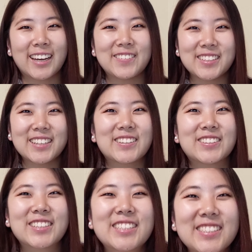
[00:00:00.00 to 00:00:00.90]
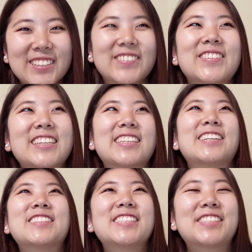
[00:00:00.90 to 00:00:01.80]
I've said culture so many
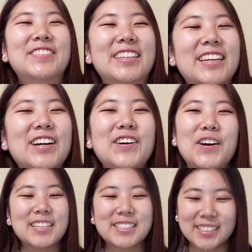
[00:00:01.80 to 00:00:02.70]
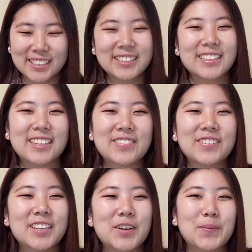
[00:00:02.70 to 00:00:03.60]
times in this video. It's
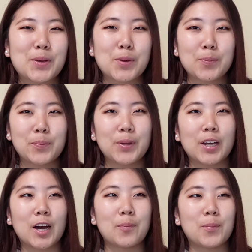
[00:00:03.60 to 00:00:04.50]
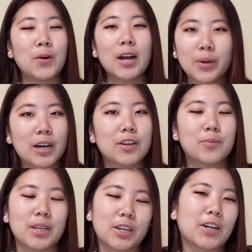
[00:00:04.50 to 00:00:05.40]
definitely helped me become more proud of
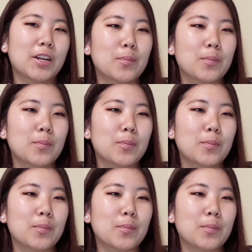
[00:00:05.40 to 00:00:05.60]
being Korean